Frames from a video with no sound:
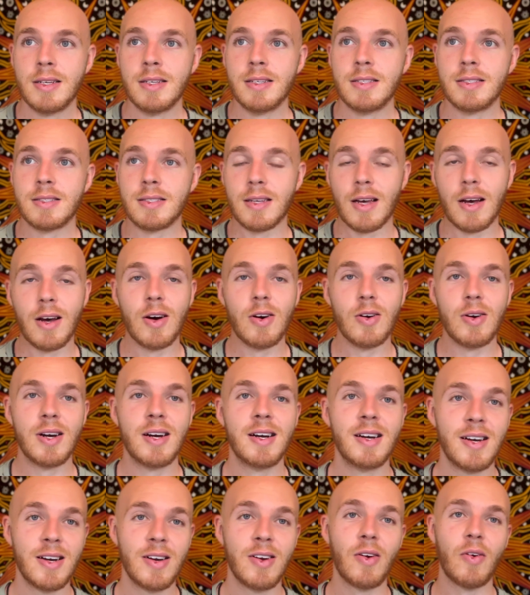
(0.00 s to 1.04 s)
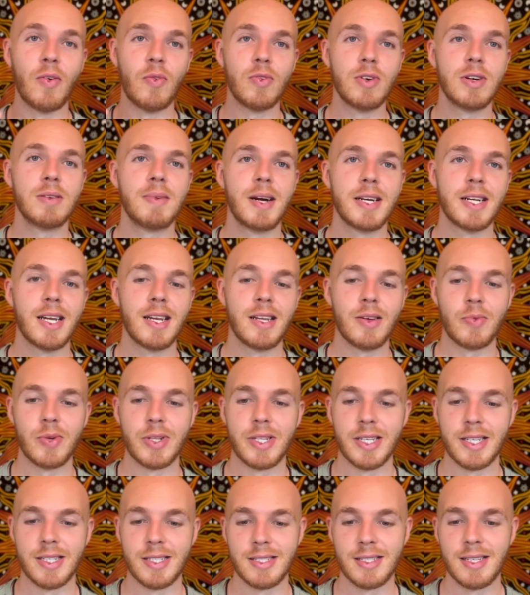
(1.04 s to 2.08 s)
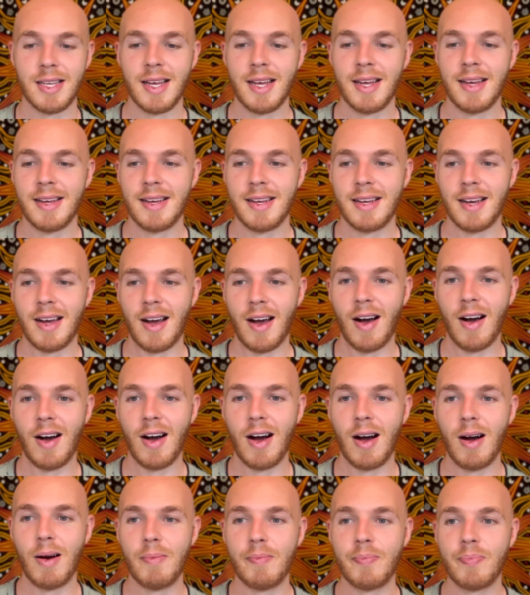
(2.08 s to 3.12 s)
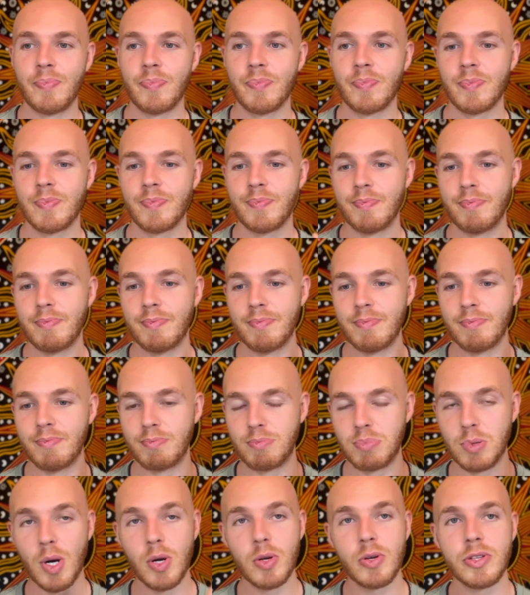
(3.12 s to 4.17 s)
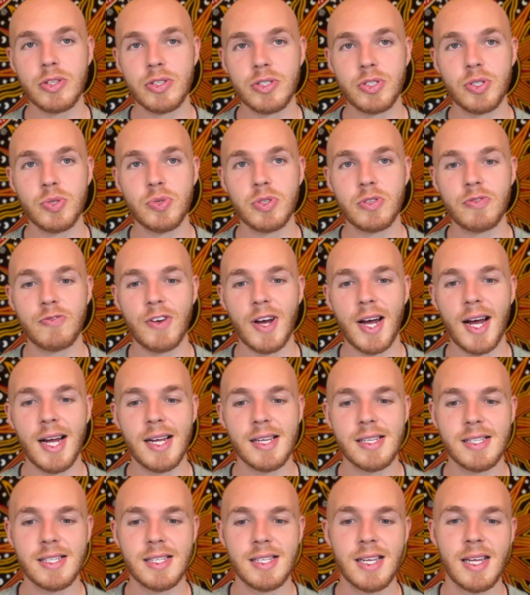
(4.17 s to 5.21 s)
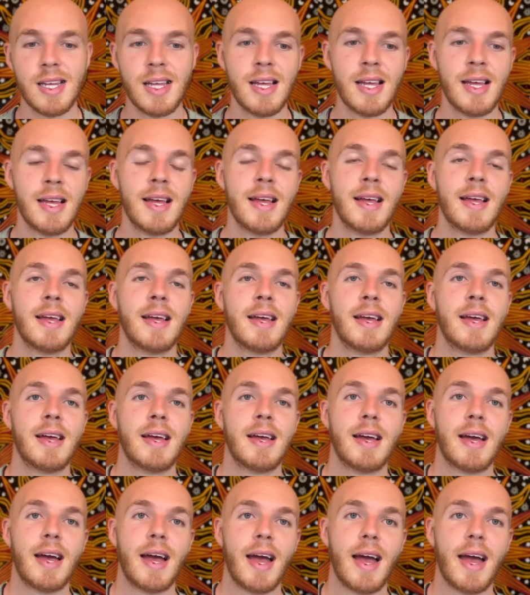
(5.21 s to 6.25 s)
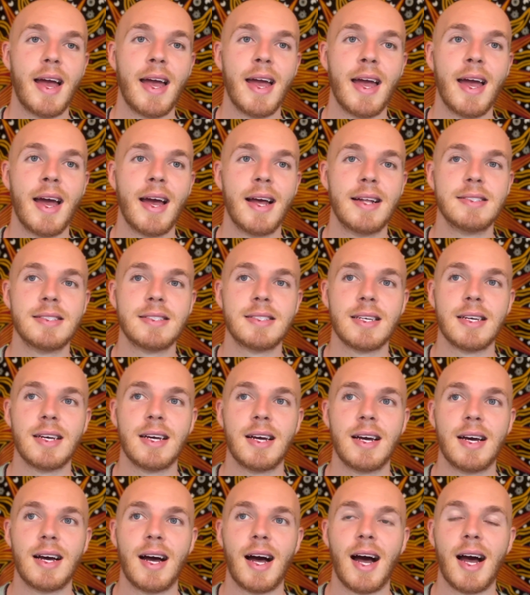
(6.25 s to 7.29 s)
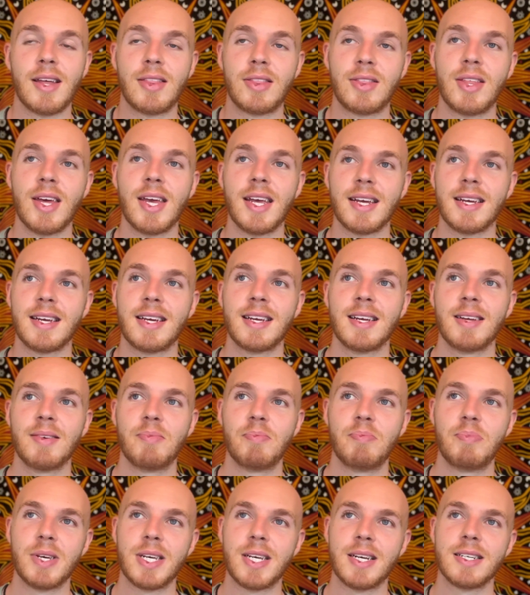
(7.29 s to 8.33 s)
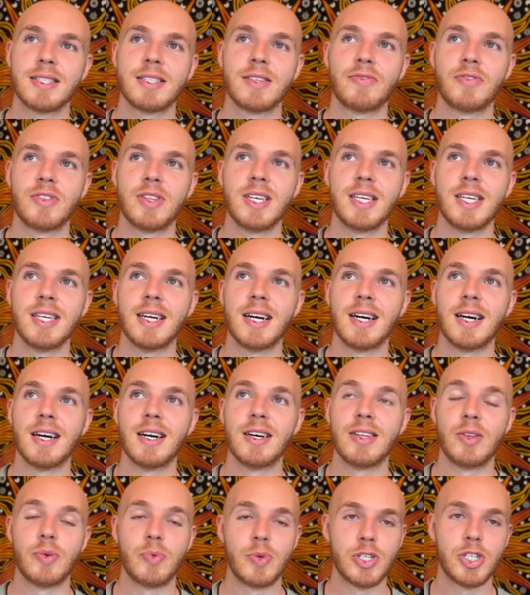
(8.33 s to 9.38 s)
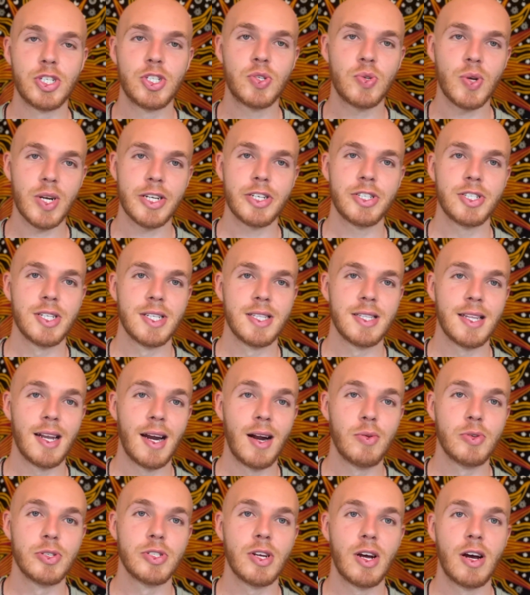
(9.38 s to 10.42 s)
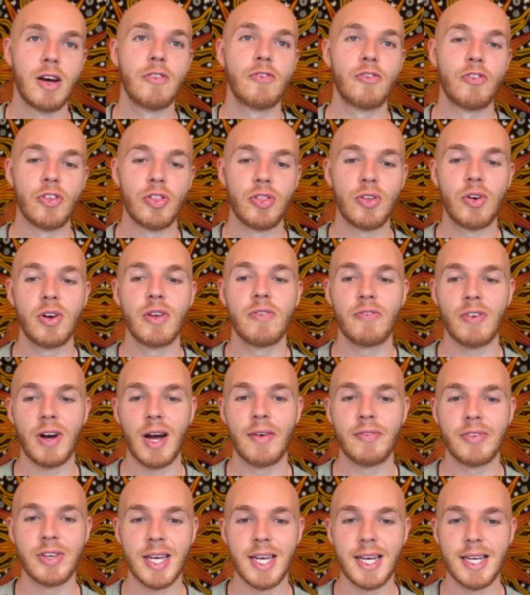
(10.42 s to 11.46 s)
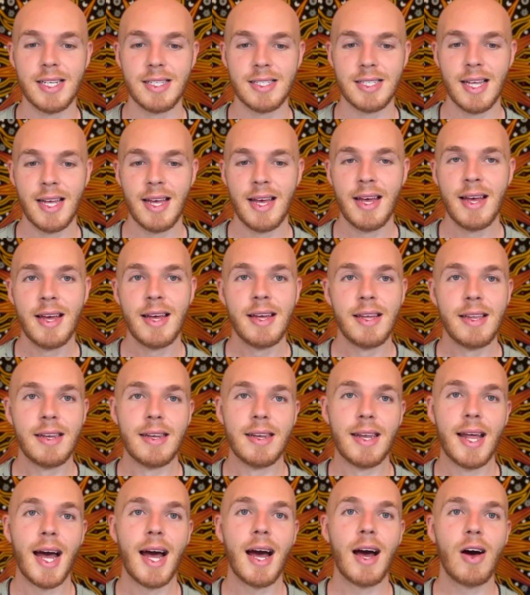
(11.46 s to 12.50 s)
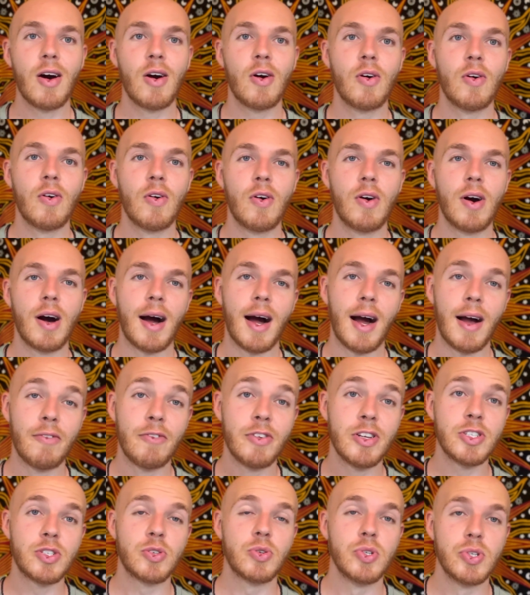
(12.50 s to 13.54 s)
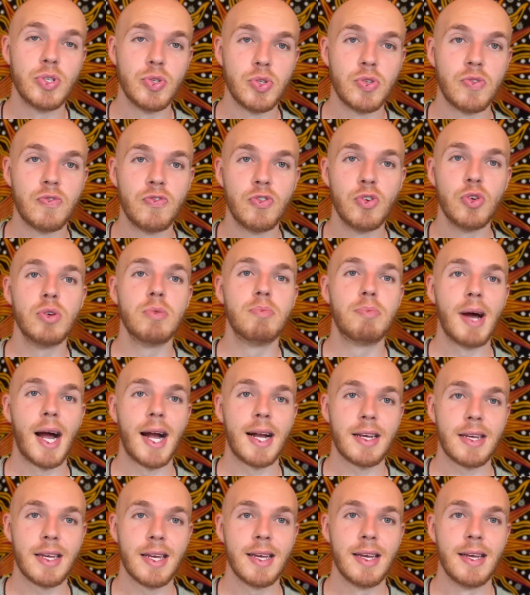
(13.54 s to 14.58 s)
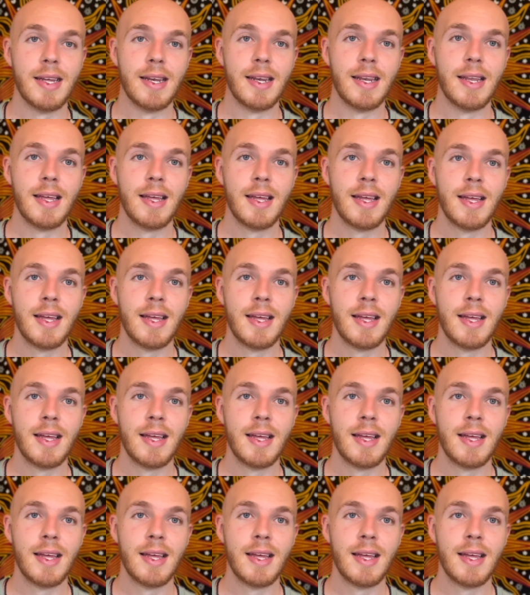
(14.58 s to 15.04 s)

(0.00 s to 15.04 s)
So where am I getting with this? Broke the juice fast, and I think because of the restriction that I was on for 35 days, now I've introduced food back in,